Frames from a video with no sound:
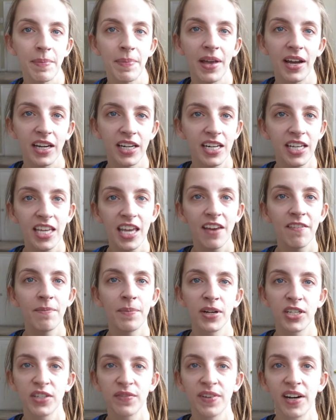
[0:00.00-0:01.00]
I'm not going to give
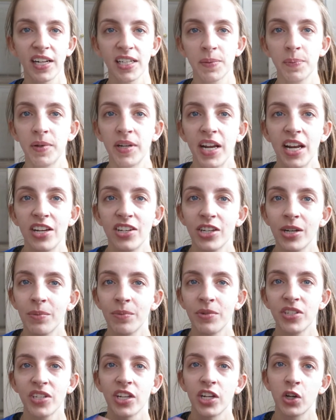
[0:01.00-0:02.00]
much of an explanation,
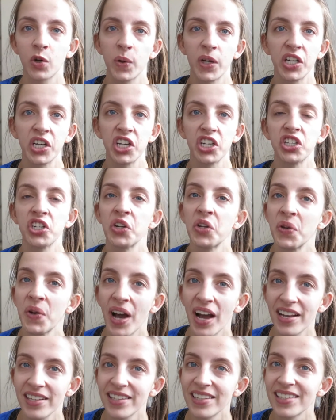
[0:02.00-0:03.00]
I'm just going to quickly show you
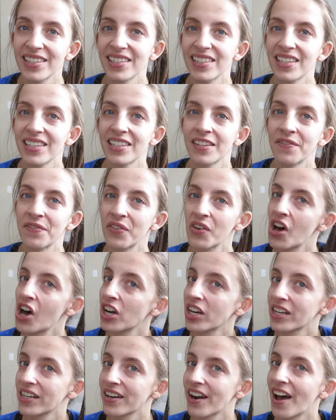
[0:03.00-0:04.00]
guys since this is a
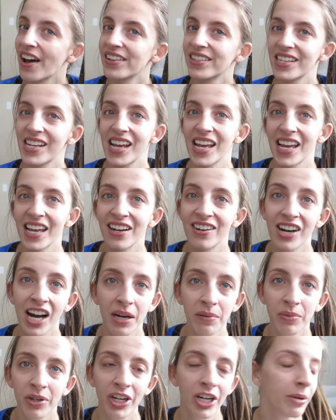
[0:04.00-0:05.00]
vlog and not a
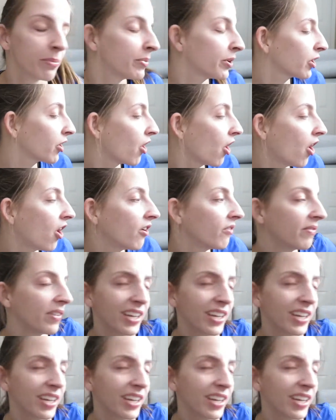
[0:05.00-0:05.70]
library book haul